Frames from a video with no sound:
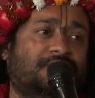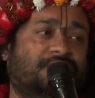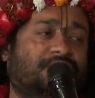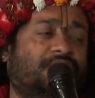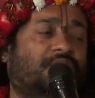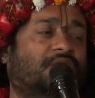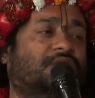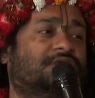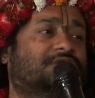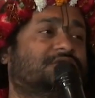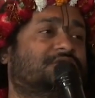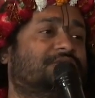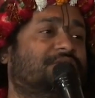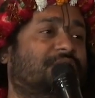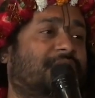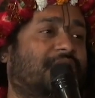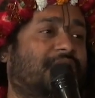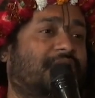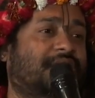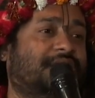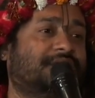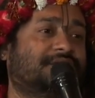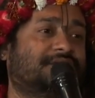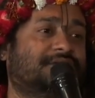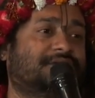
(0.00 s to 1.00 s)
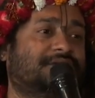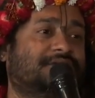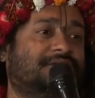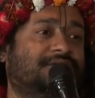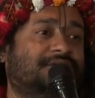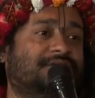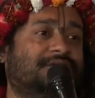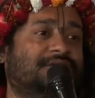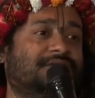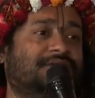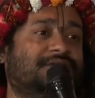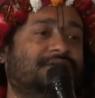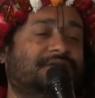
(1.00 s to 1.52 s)
focused mind,
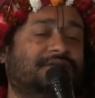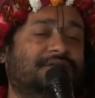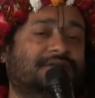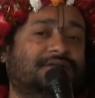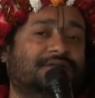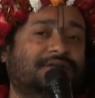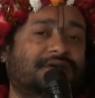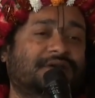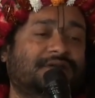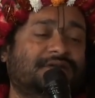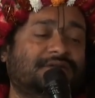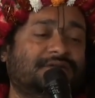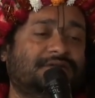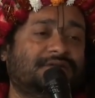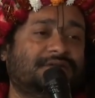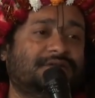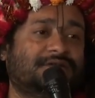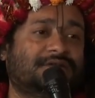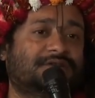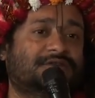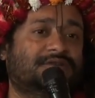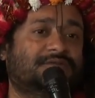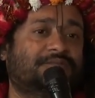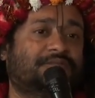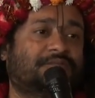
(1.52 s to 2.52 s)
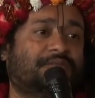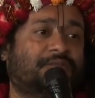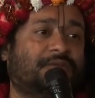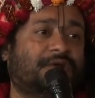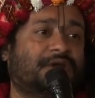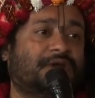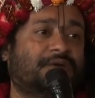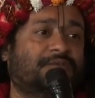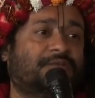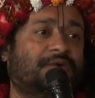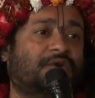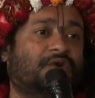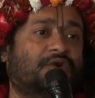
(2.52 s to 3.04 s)
then this
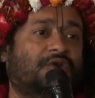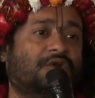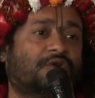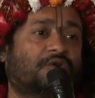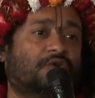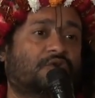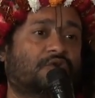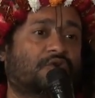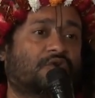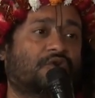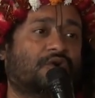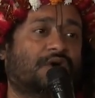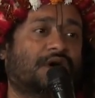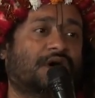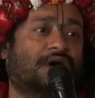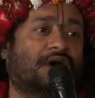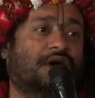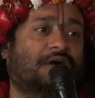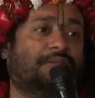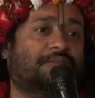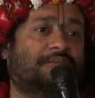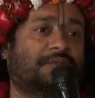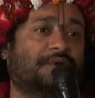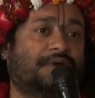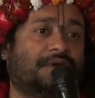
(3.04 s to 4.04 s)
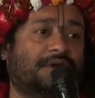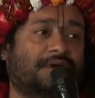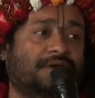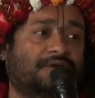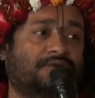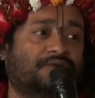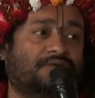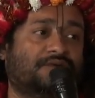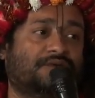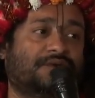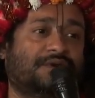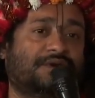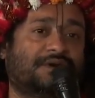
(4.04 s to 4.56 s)
prema will grow up in
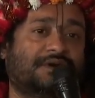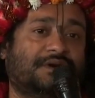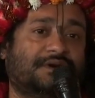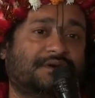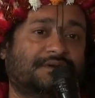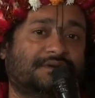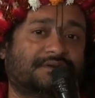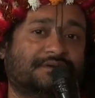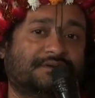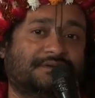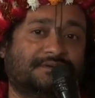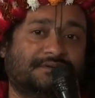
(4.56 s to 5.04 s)
your heart.